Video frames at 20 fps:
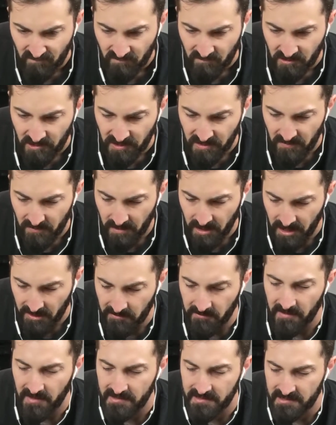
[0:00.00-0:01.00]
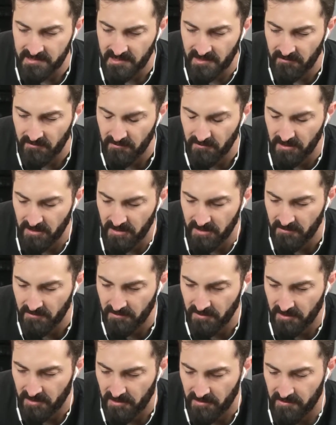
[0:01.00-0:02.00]
one of the main reasons I really
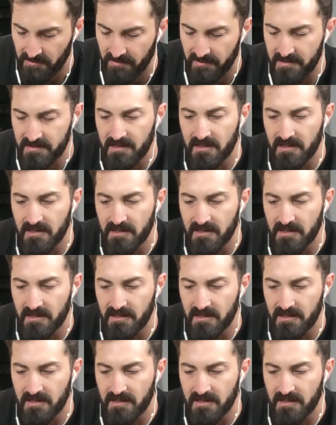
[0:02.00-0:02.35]
wanted to do this,